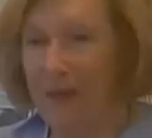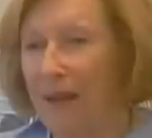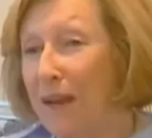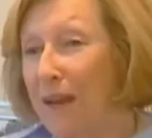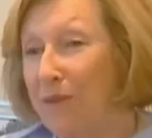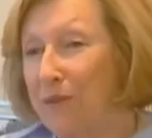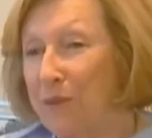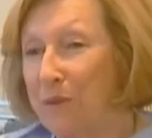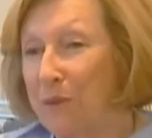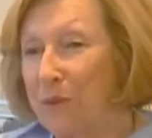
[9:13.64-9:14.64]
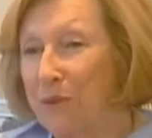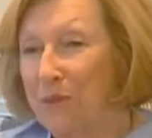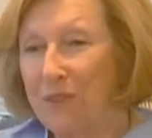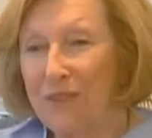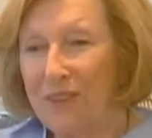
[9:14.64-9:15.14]
And I love it
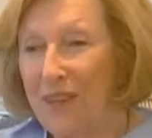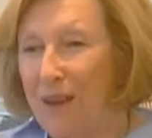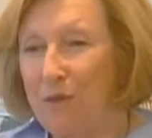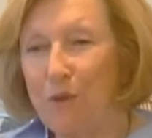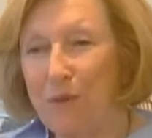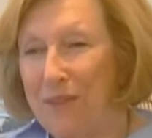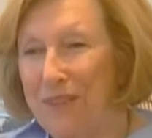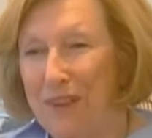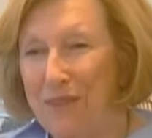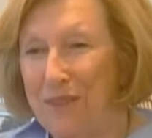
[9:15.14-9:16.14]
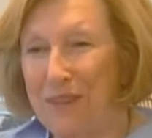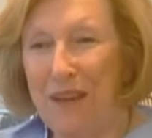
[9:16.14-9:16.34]
because I've always loved it.